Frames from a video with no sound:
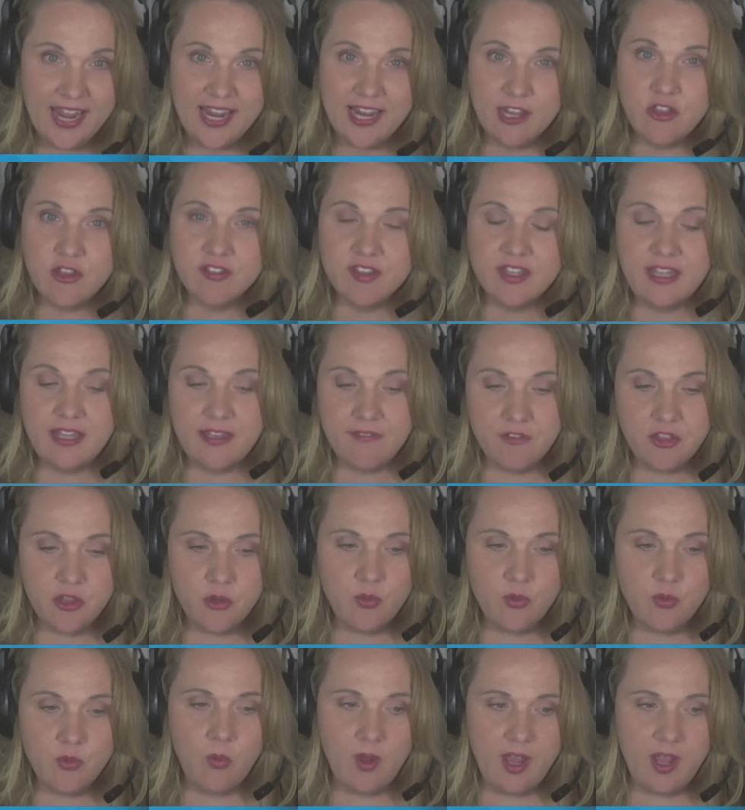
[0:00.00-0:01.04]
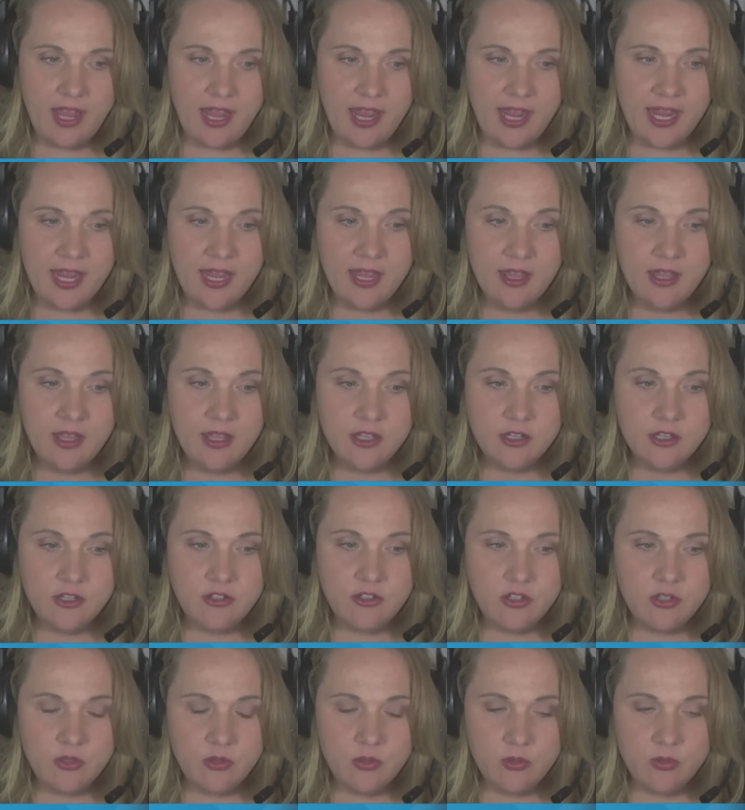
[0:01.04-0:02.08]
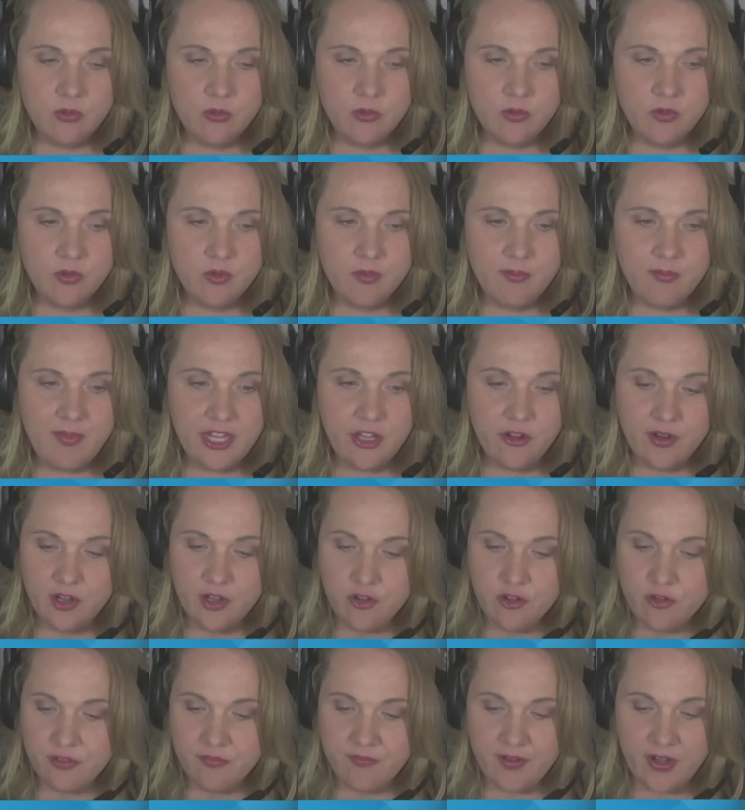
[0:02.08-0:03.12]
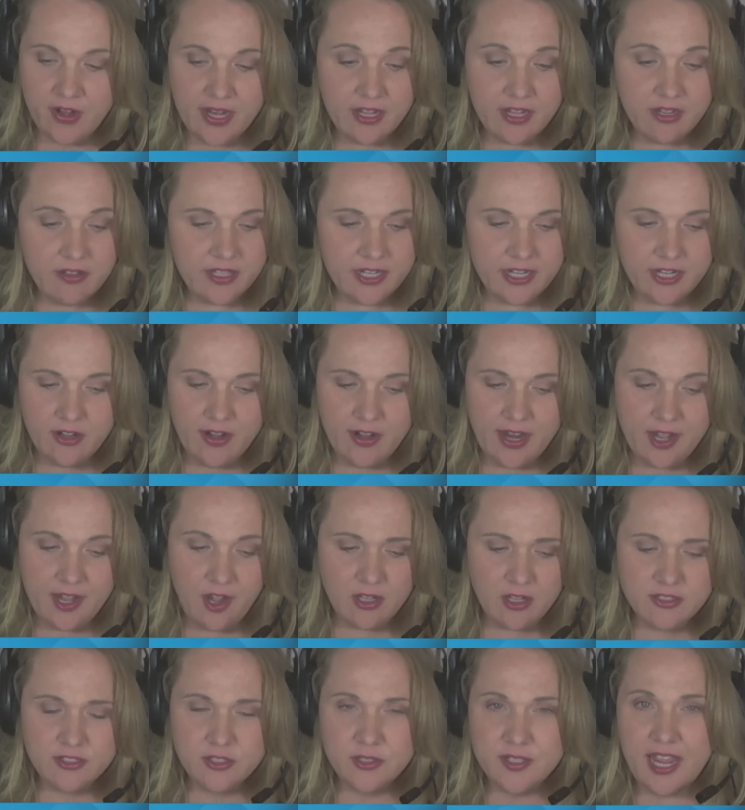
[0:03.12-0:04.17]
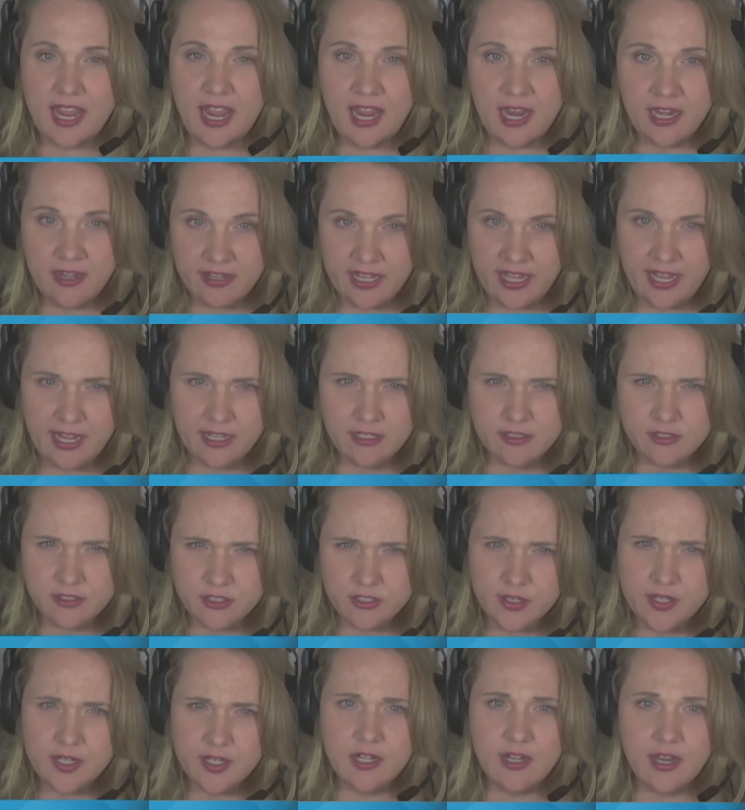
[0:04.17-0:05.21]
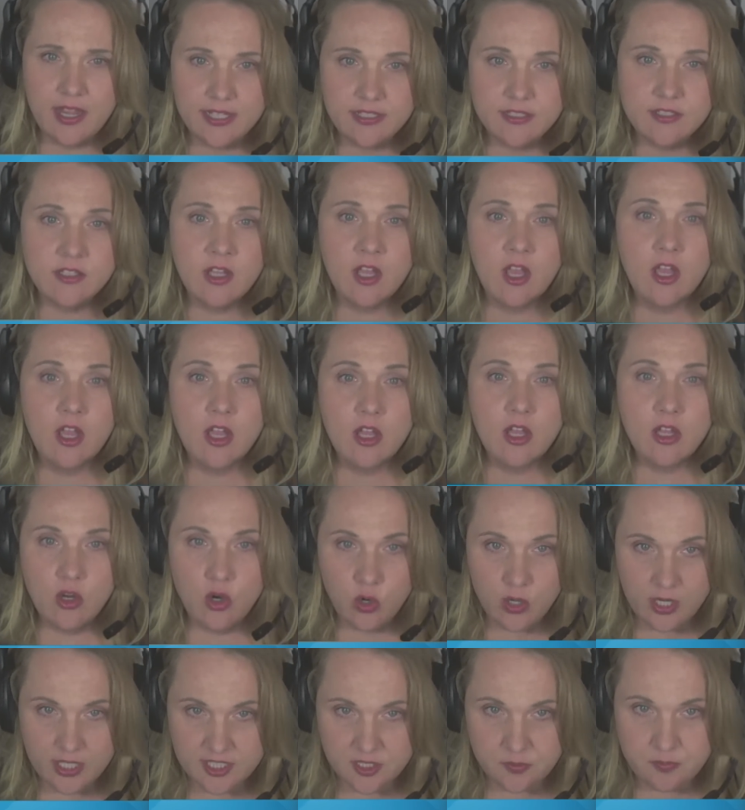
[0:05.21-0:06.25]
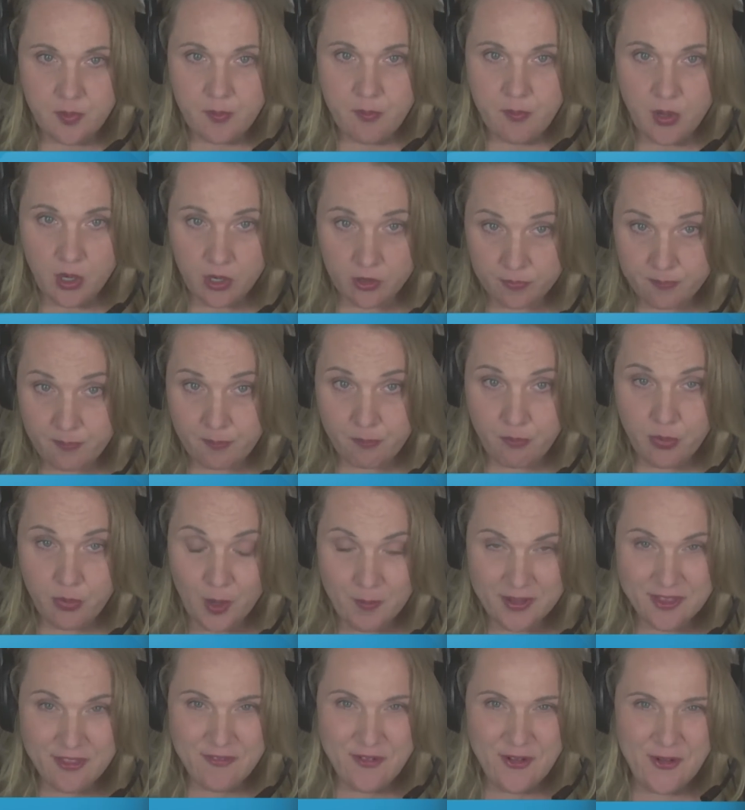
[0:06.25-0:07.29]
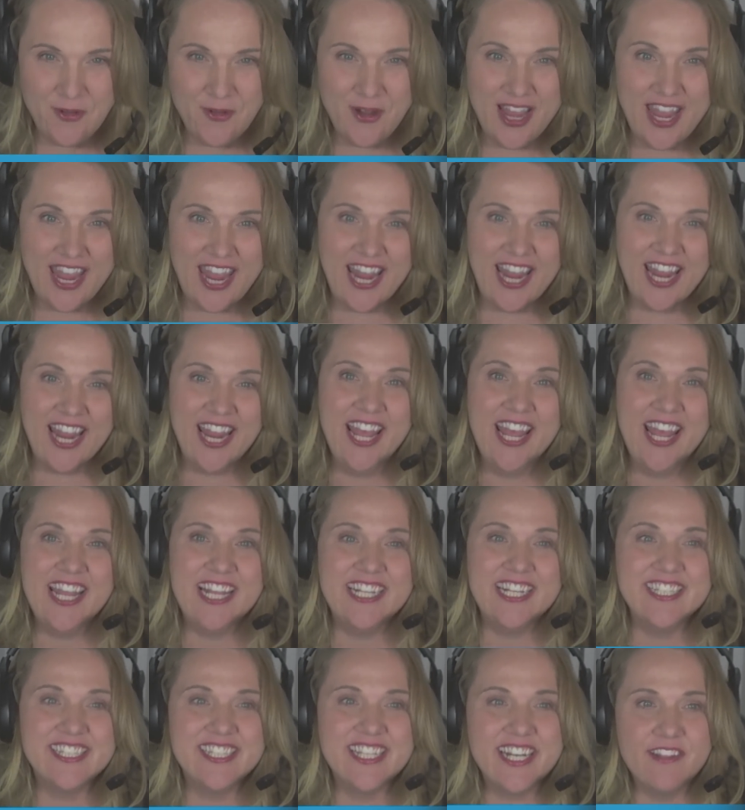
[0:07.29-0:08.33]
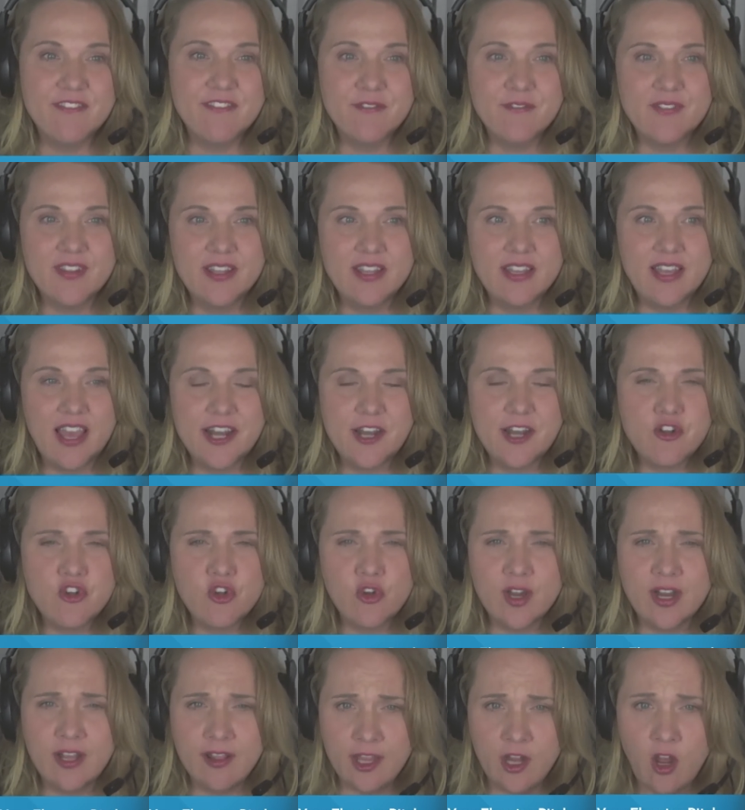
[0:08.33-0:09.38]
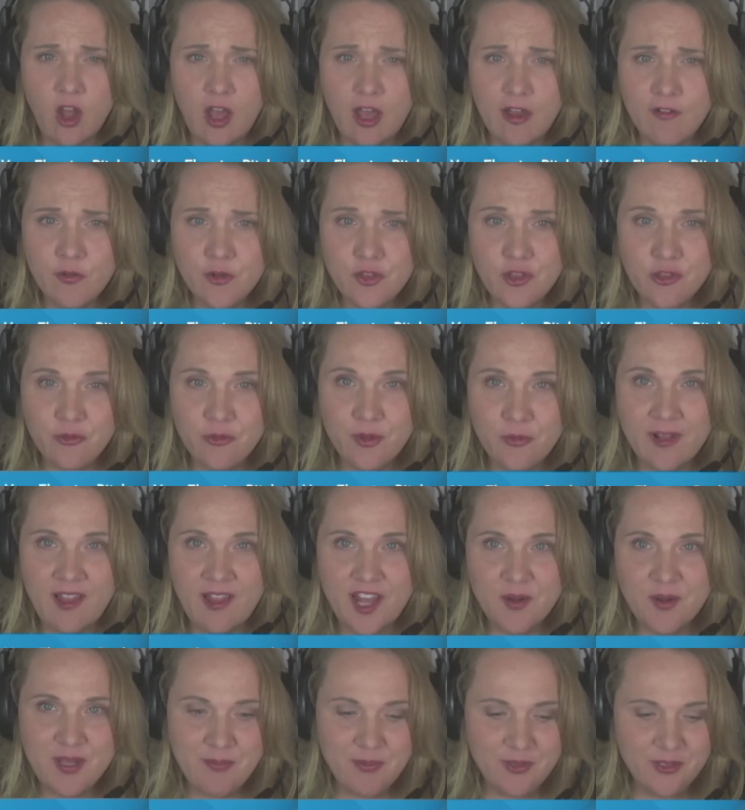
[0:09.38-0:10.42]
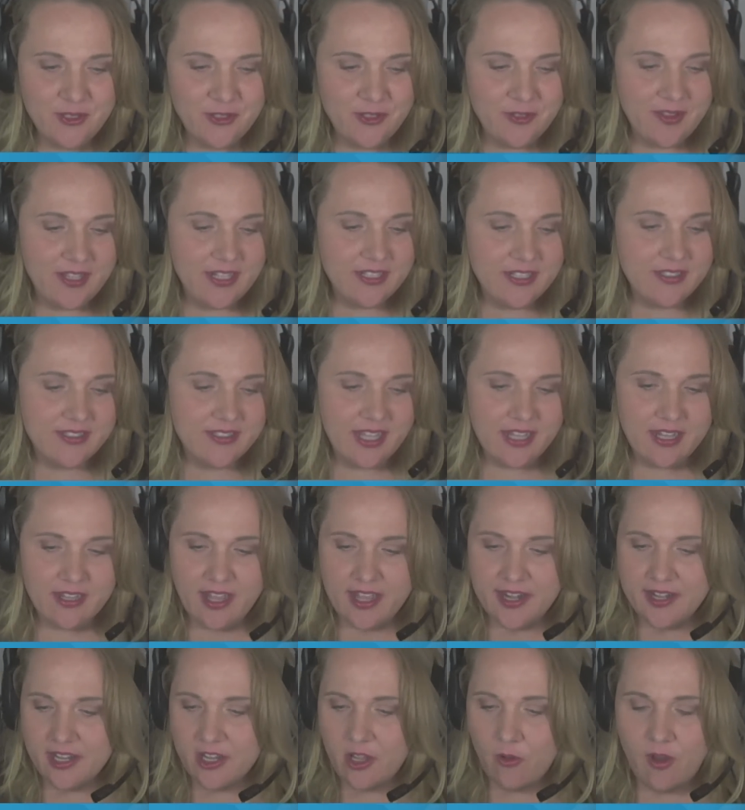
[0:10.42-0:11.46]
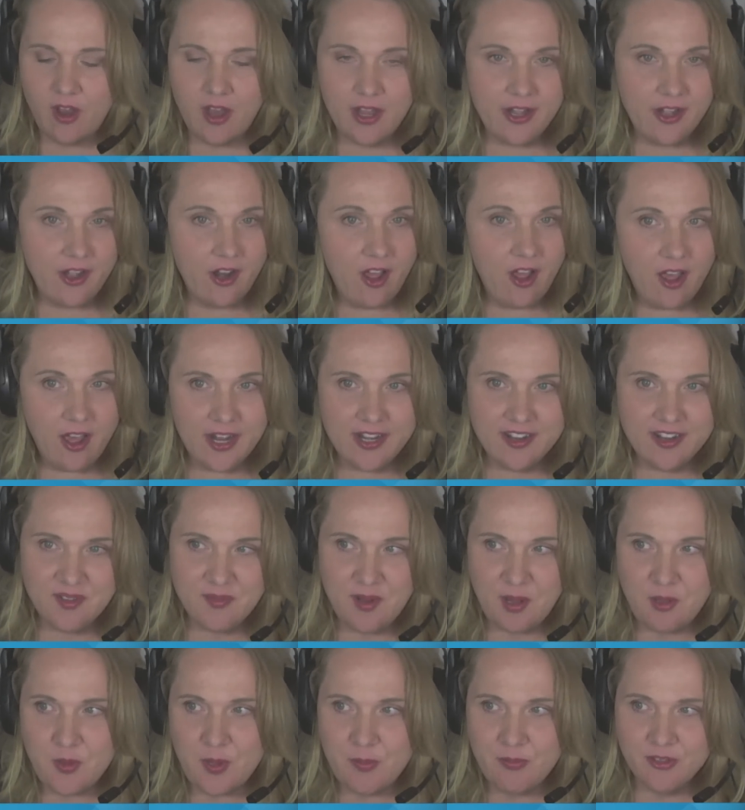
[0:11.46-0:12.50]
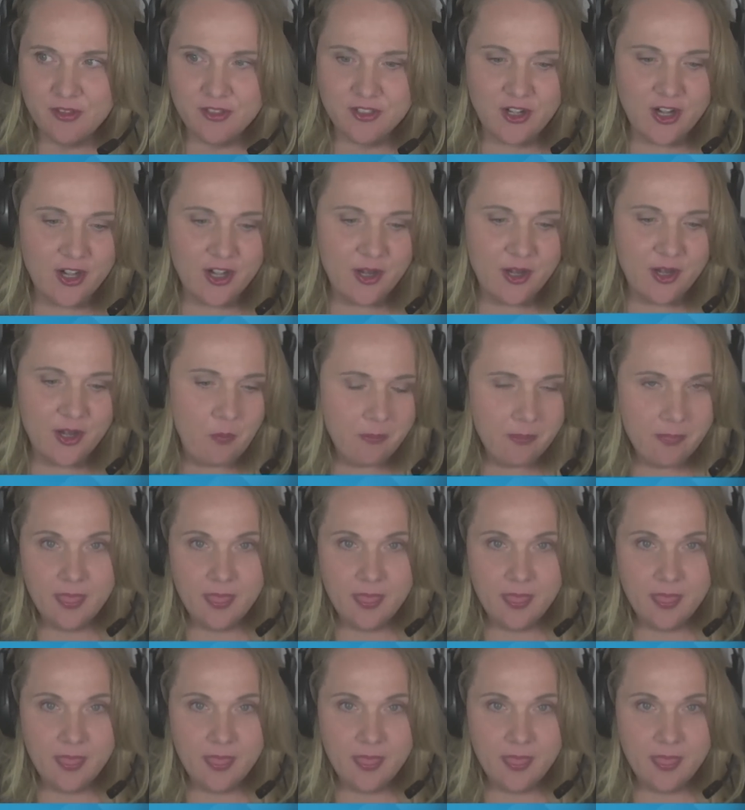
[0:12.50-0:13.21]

It just gives you a way to make your interest very clear and also to end the answer in a nice, crisp, purposeful way instead of kind of trailing off, which is what they'll do. They go on and on. Sometimes people start,